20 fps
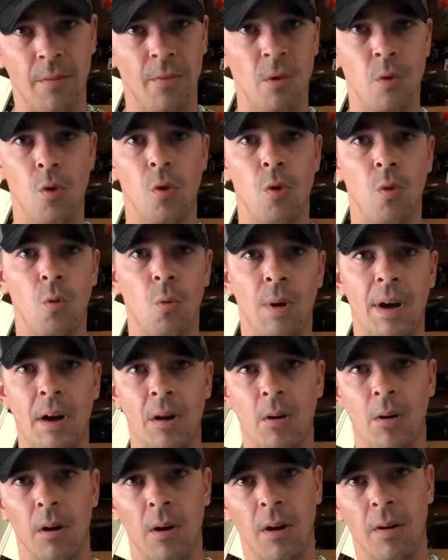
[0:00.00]
of you are
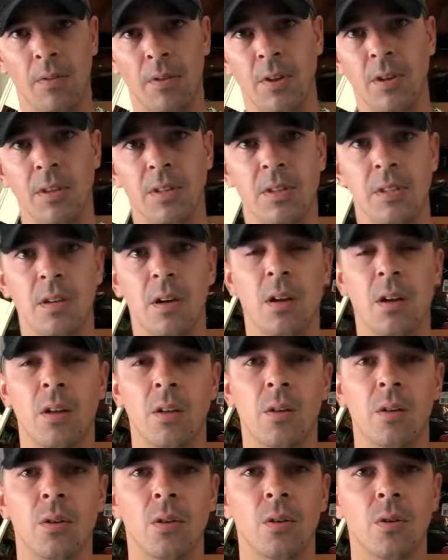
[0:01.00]
aware of this
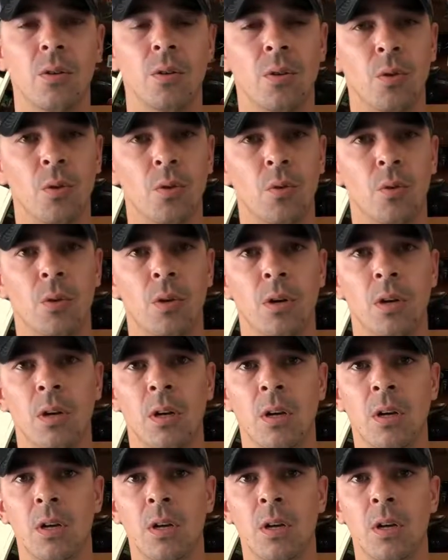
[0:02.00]
lure